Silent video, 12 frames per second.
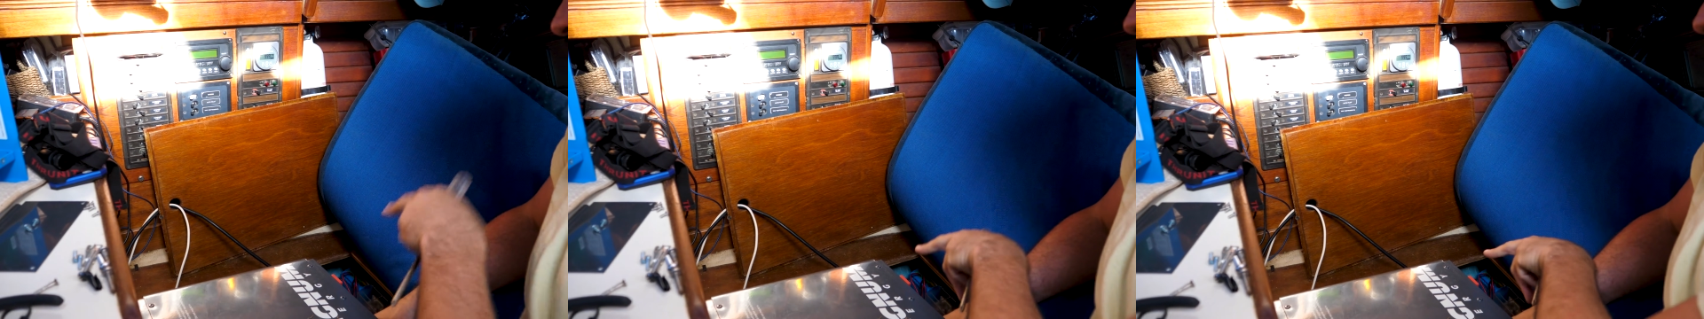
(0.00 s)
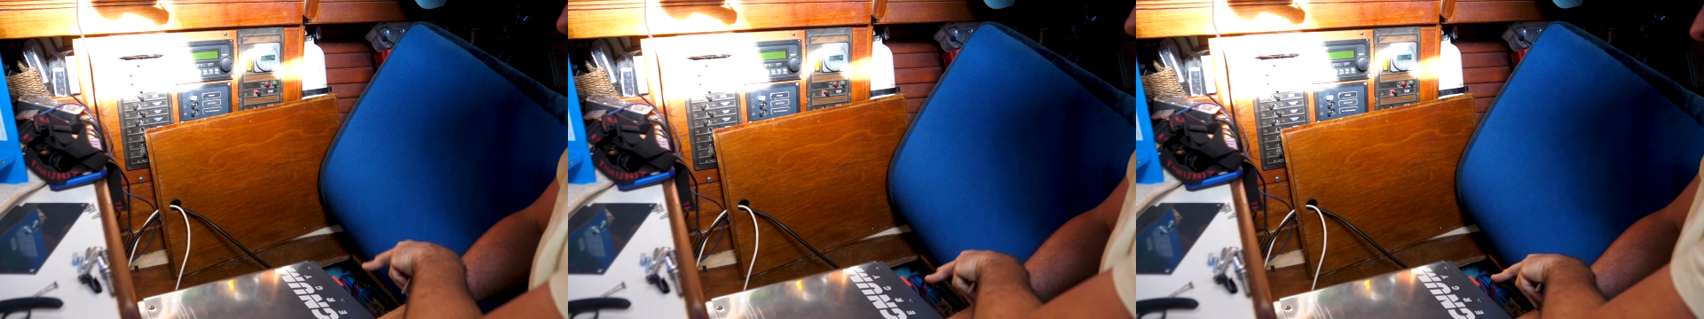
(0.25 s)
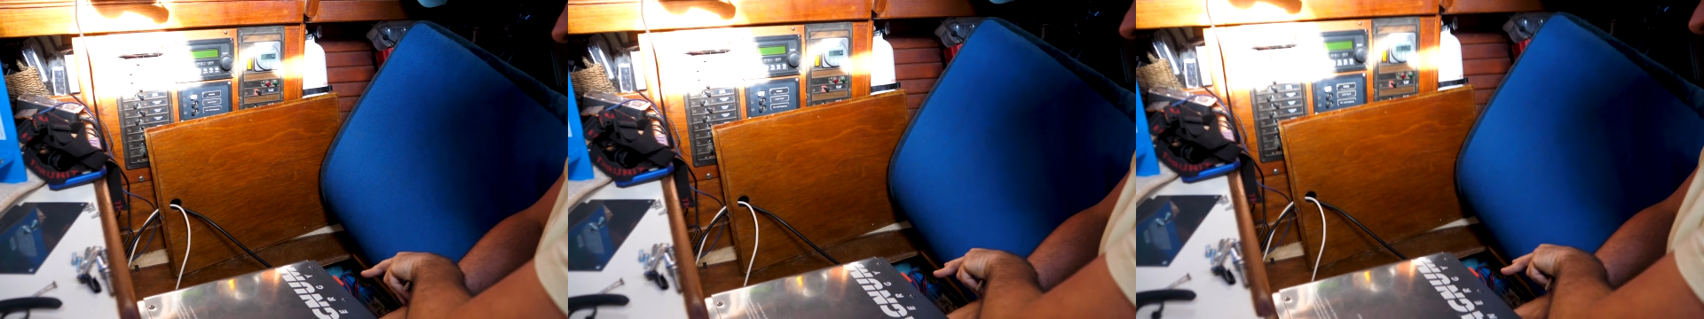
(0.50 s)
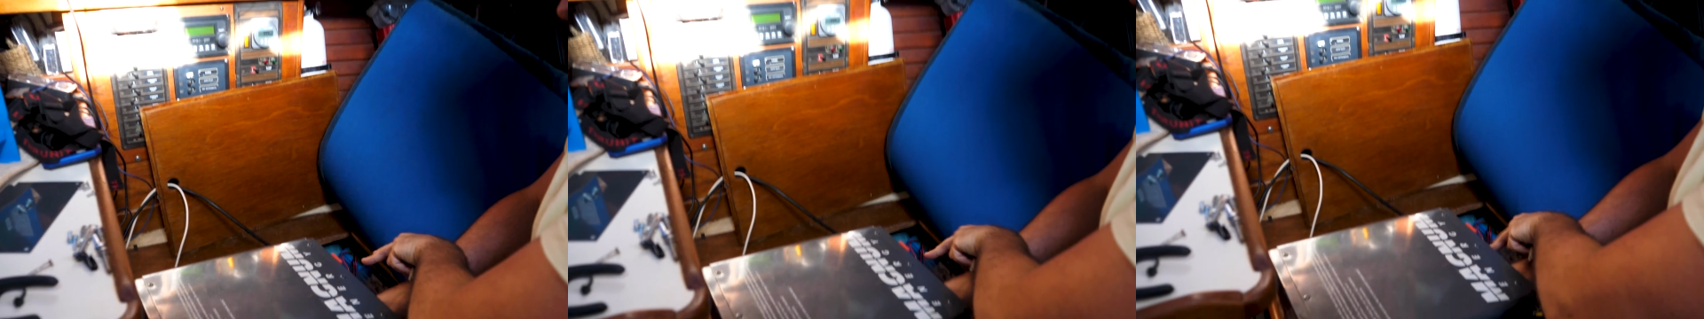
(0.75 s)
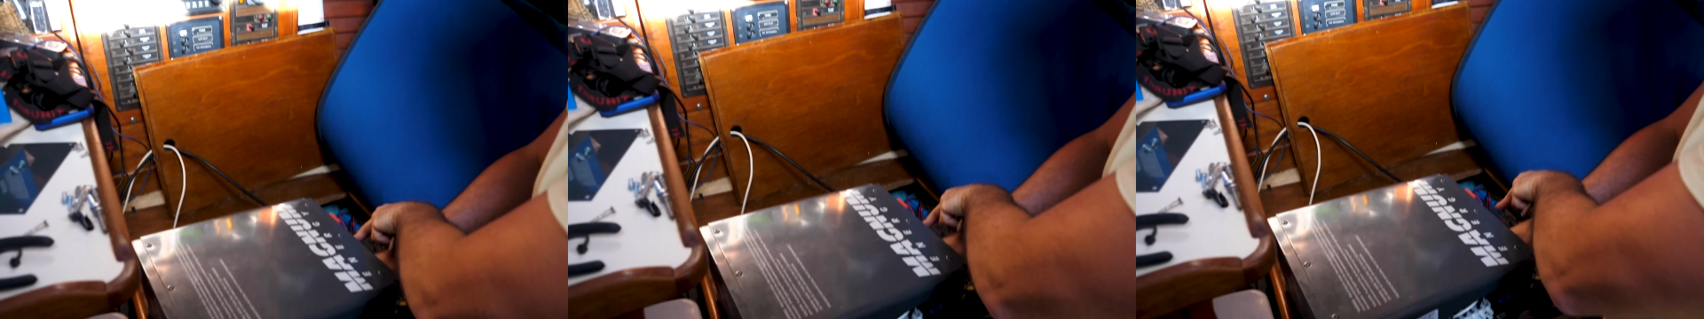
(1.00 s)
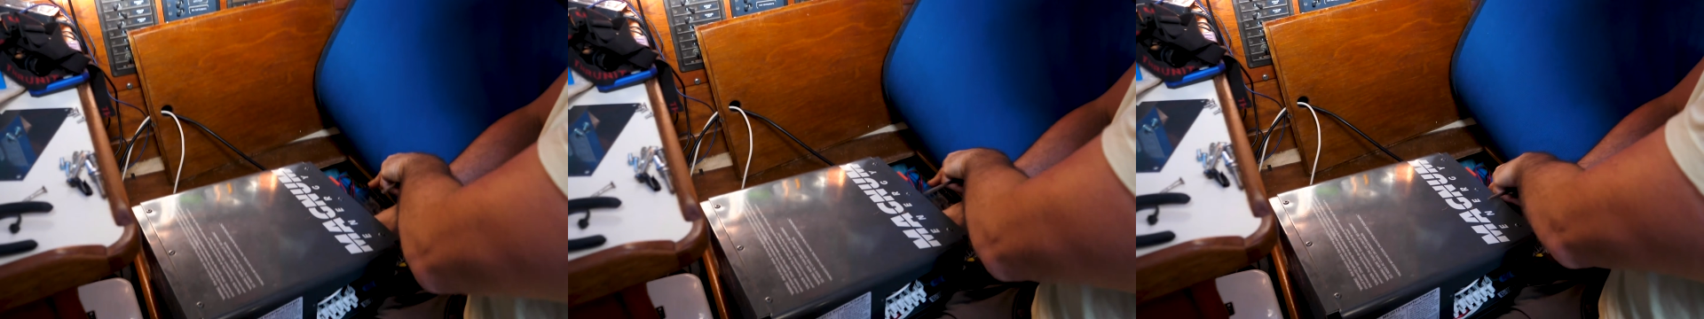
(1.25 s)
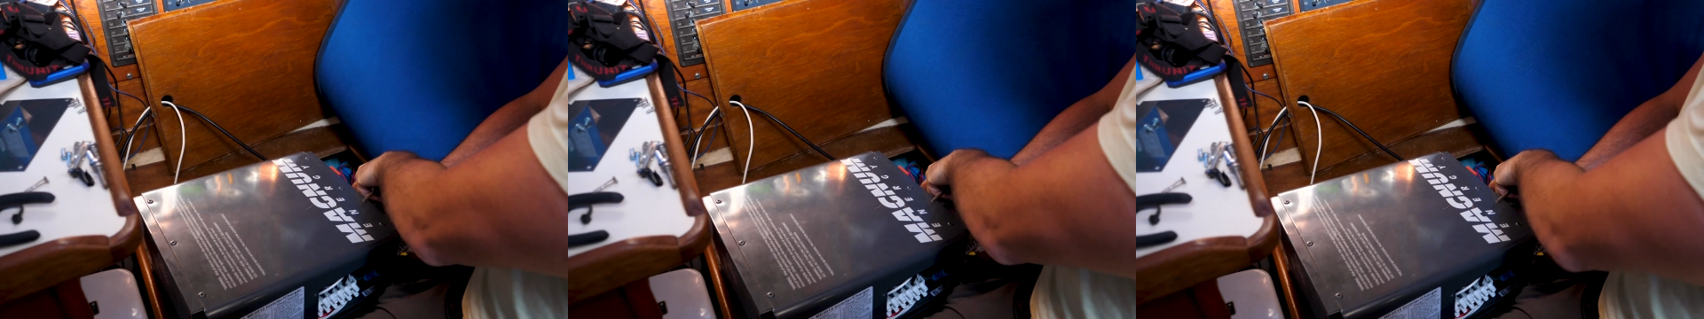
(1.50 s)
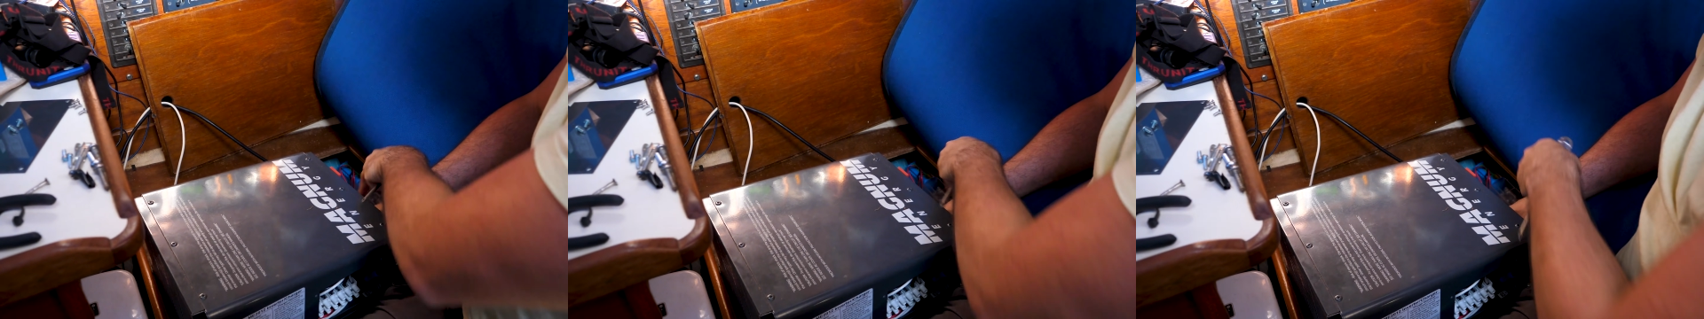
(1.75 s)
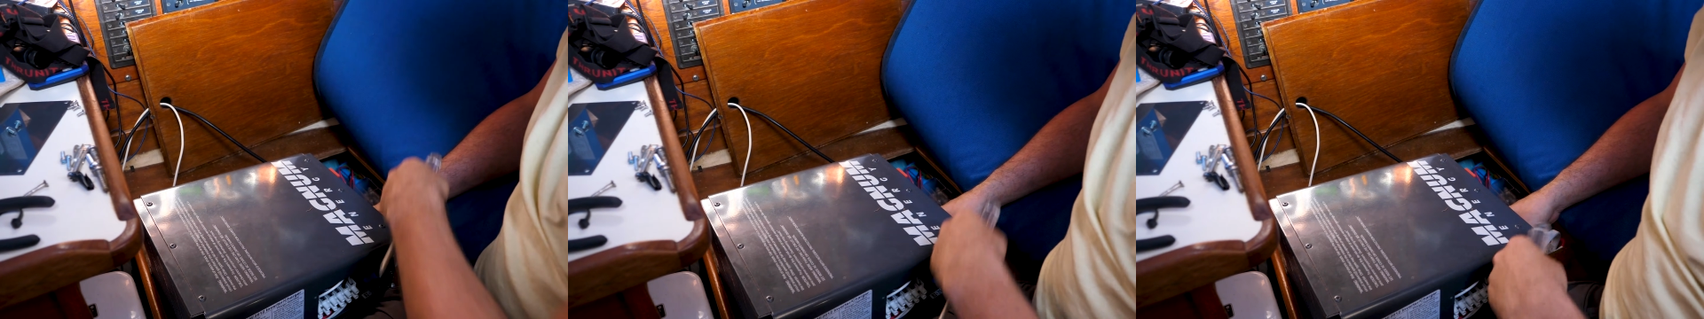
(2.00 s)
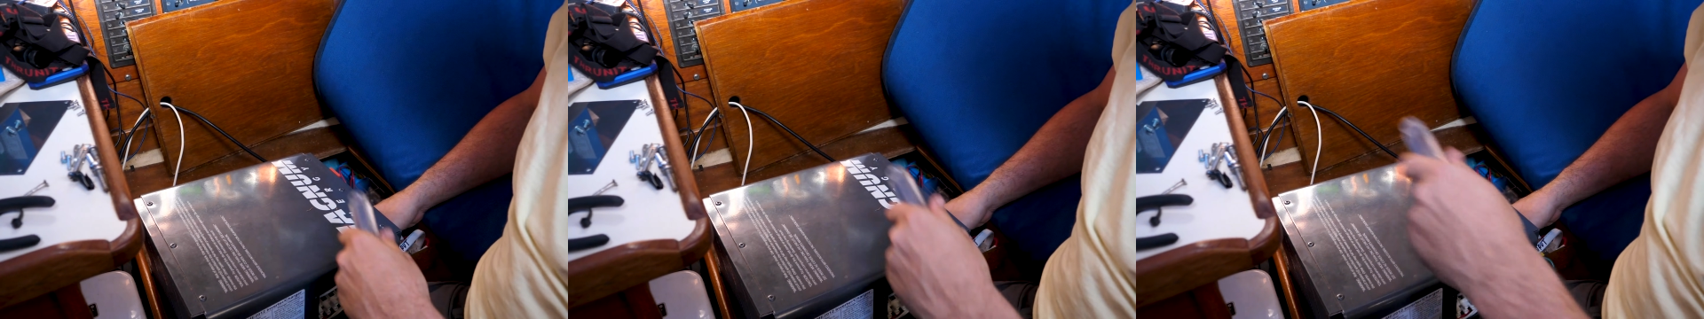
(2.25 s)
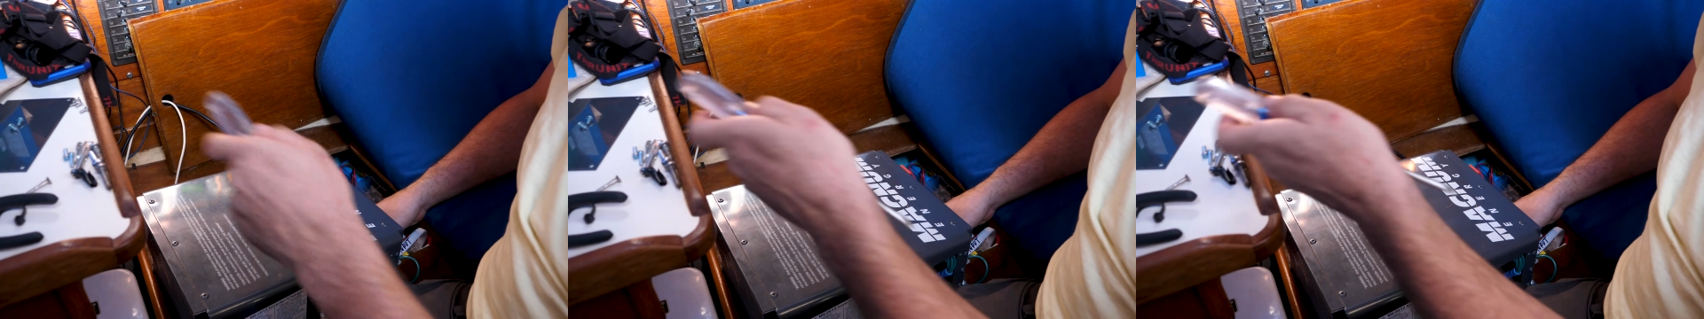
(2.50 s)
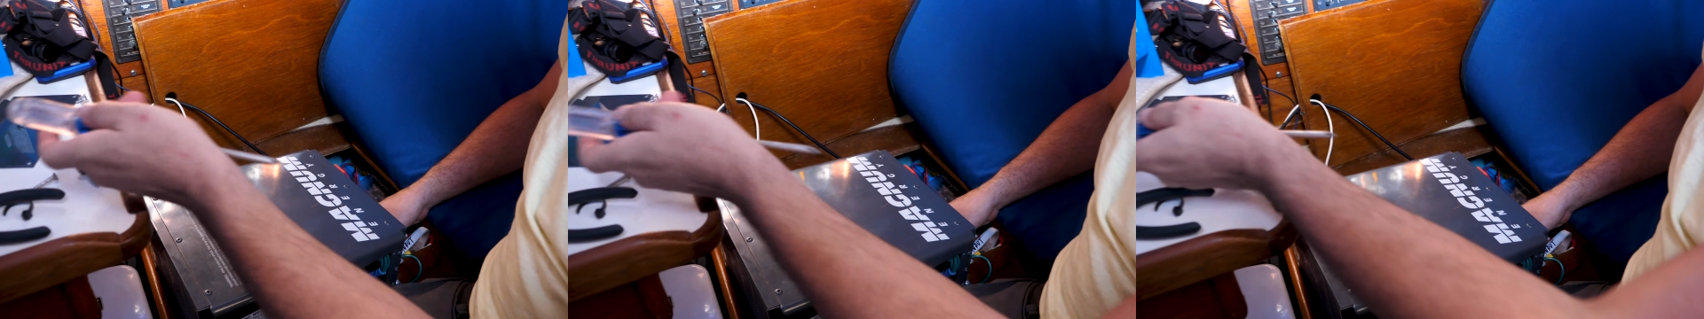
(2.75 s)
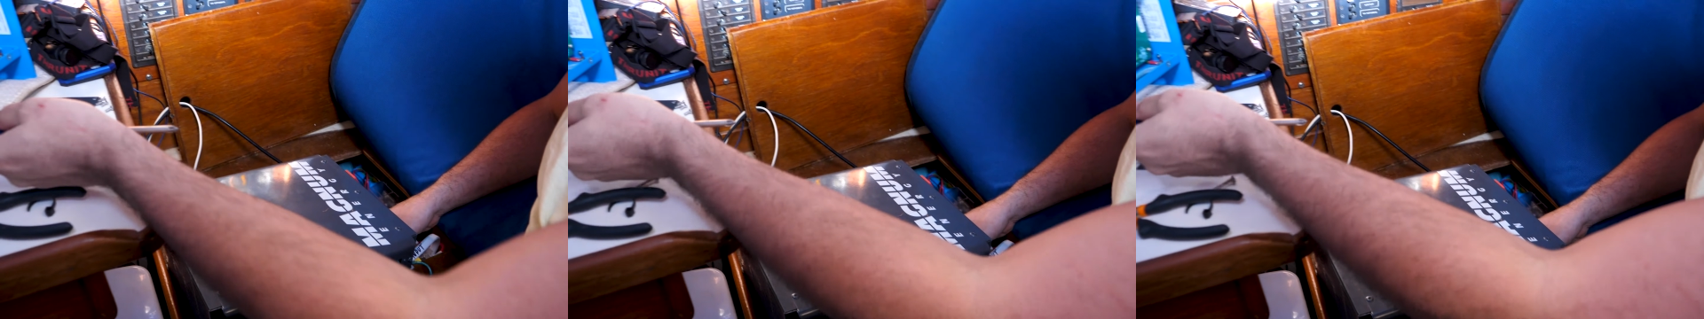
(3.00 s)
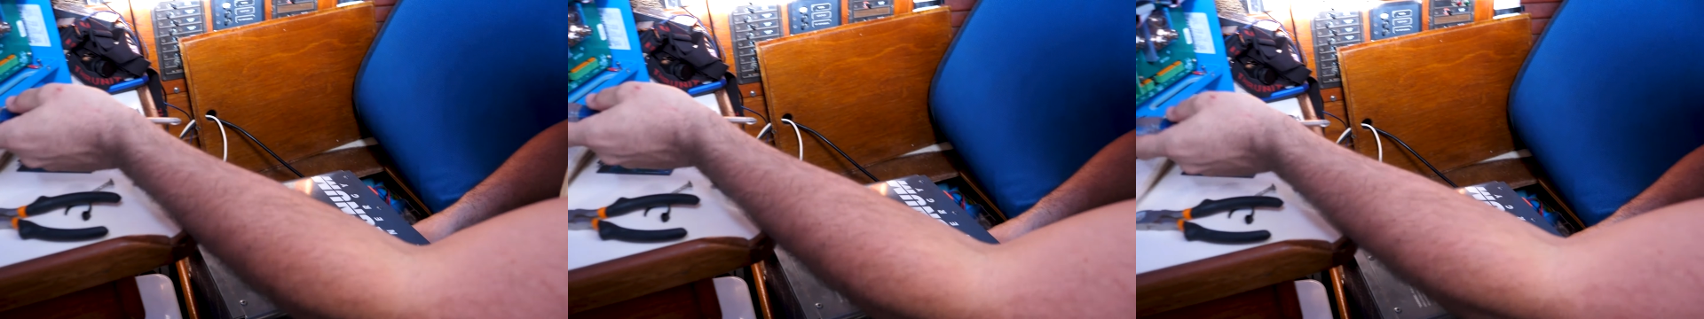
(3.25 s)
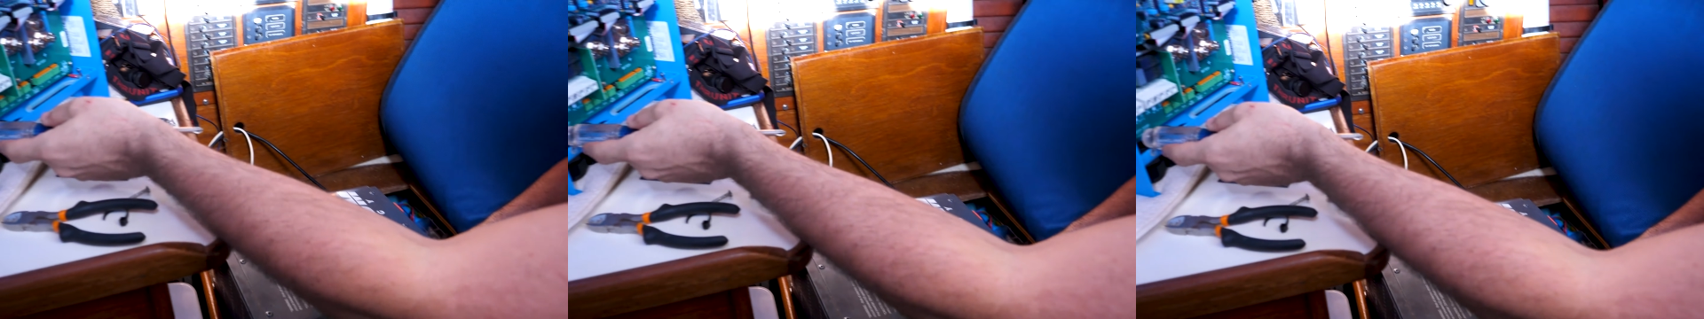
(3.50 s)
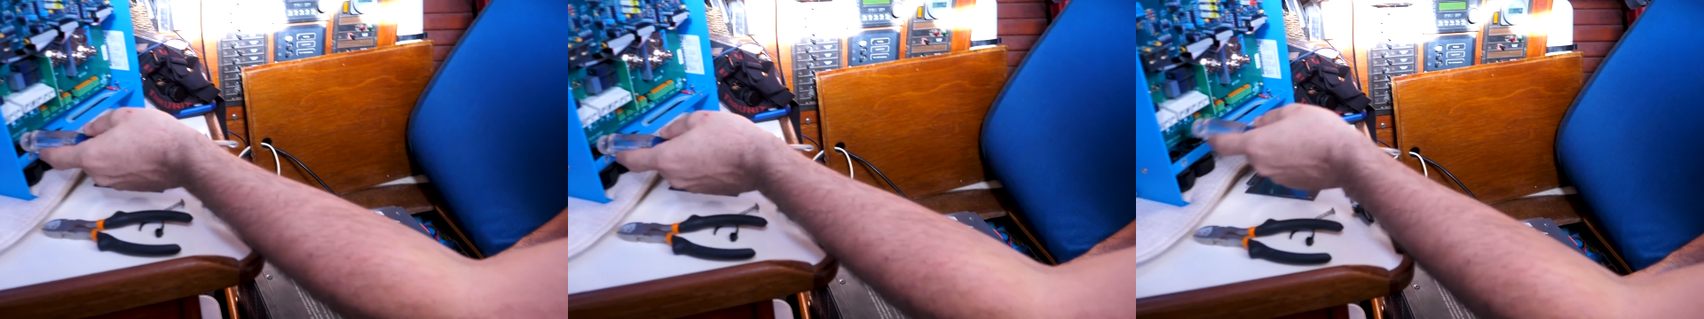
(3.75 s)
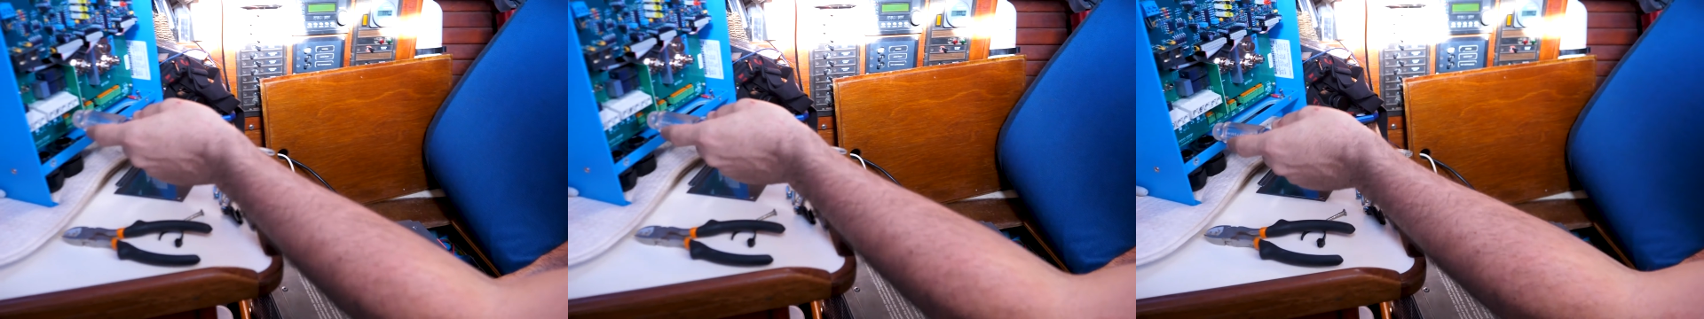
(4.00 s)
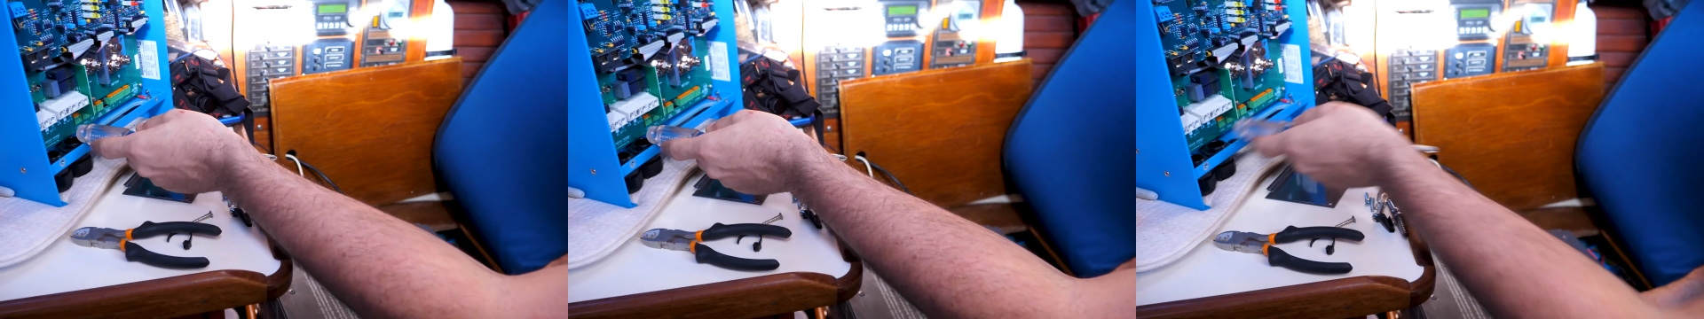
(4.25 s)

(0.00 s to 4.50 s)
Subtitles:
Nobody's mouth can be seen.